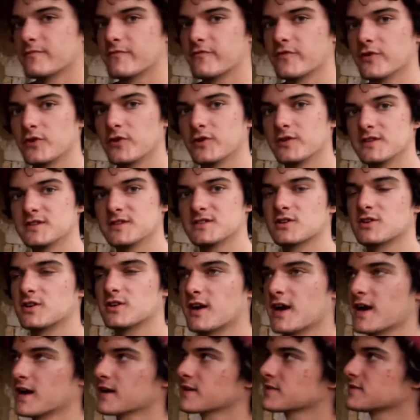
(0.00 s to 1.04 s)
filling these
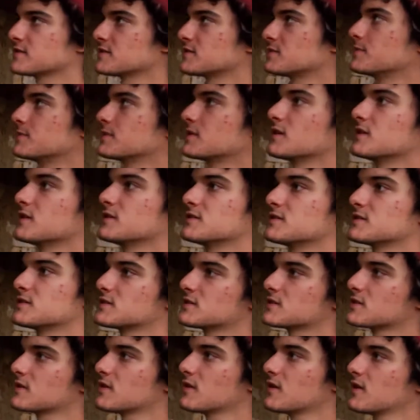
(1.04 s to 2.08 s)
cracks is
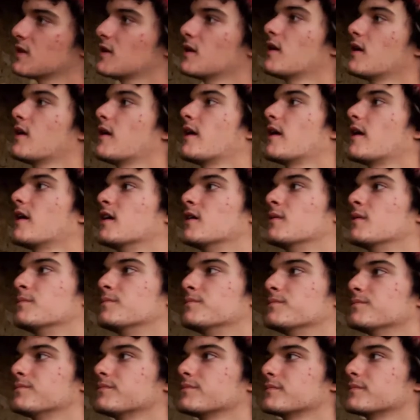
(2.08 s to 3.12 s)
because
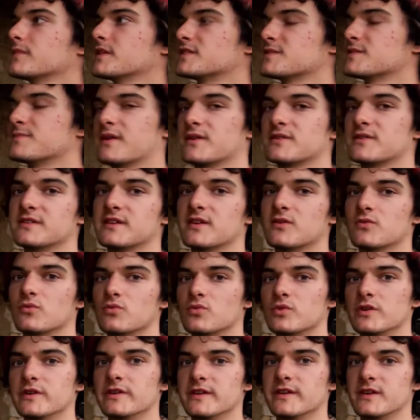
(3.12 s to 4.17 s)
um, it's about to get
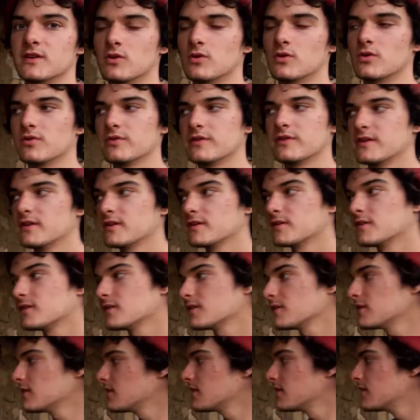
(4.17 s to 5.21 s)
really cold here.
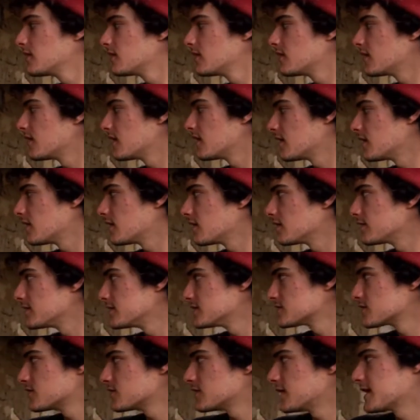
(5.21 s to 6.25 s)
Uh,
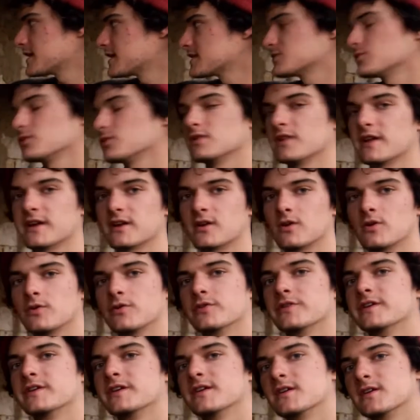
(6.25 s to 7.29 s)
these cracks will let
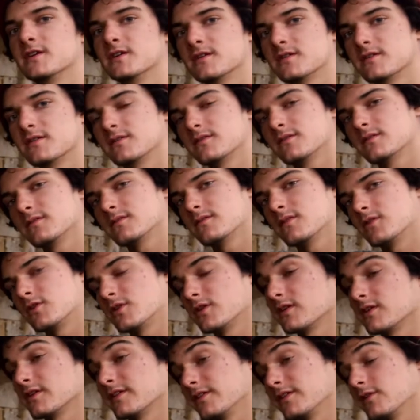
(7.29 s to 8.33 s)
cold air,
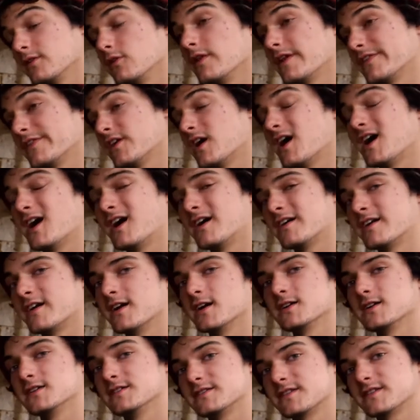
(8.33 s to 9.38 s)
or will let the hot air
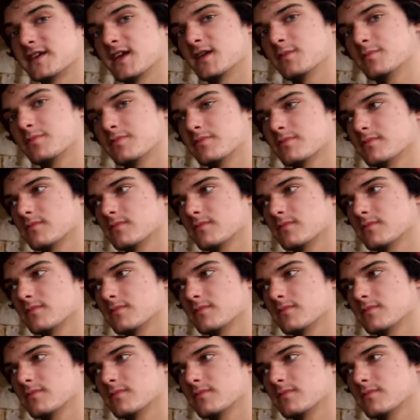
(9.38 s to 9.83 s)
escape,